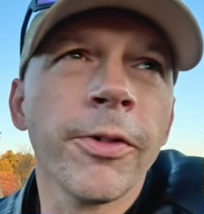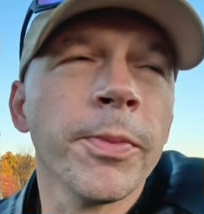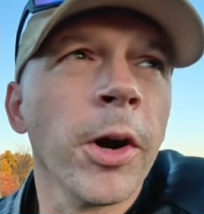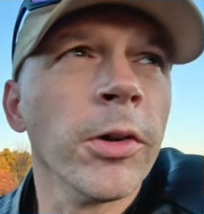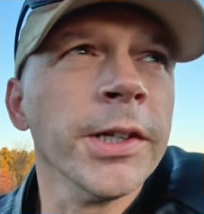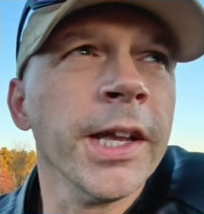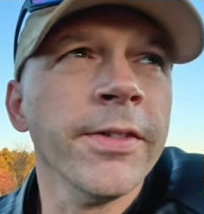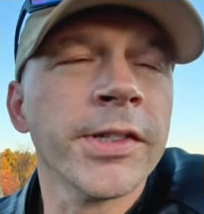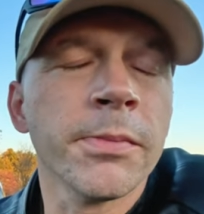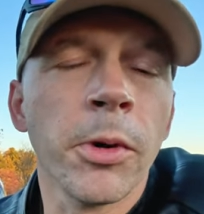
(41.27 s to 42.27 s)
from the
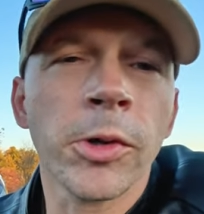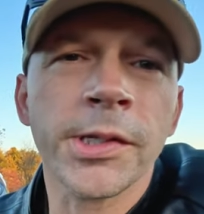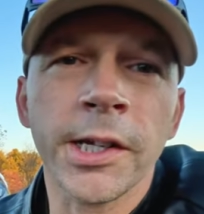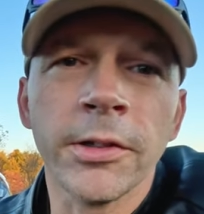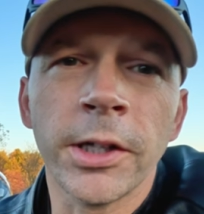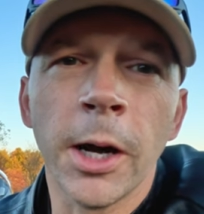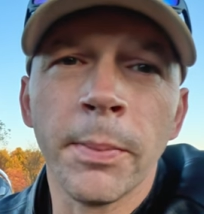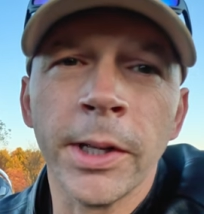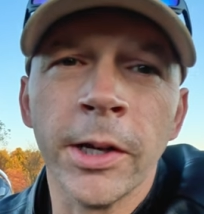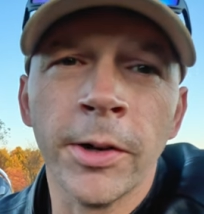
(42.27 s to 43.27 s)
Harley-Davidson Motorcycle
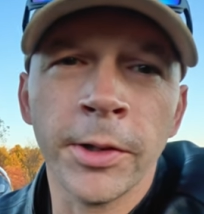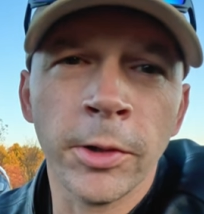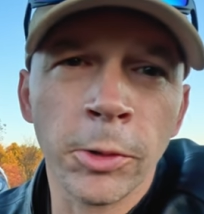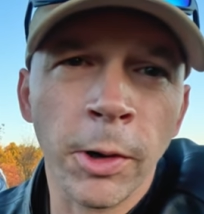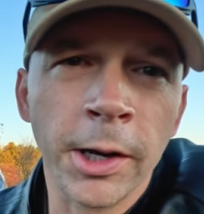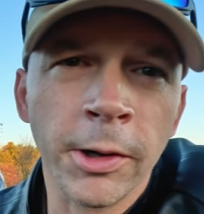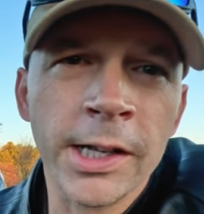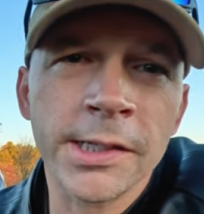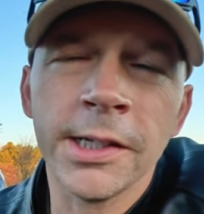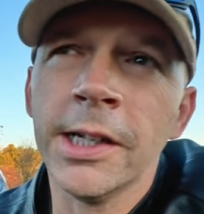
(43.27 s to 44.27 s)
Company on the Low
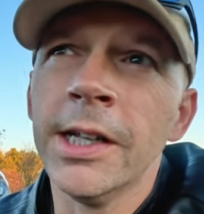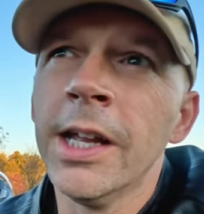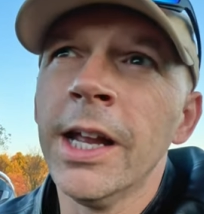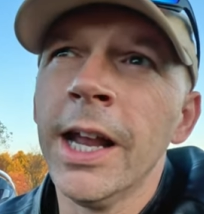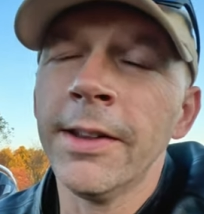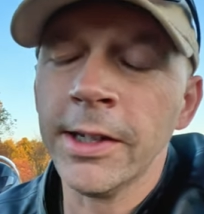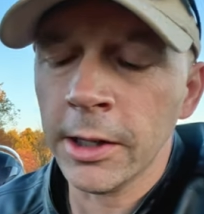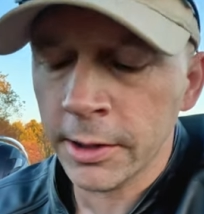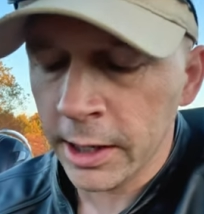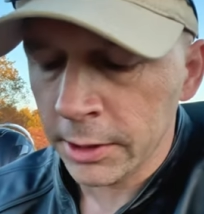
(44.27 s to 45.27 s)
Rider ST and the
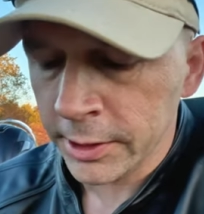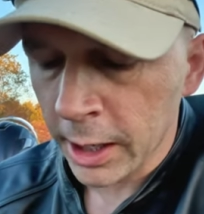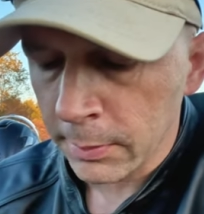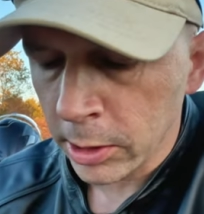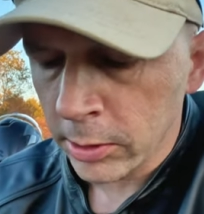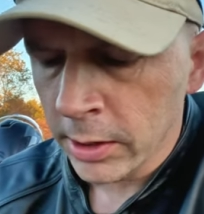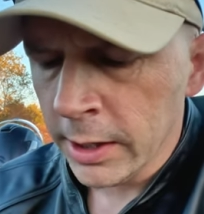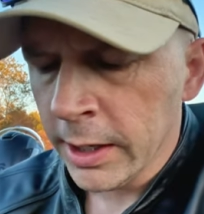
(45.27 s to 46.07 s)
El Diablo.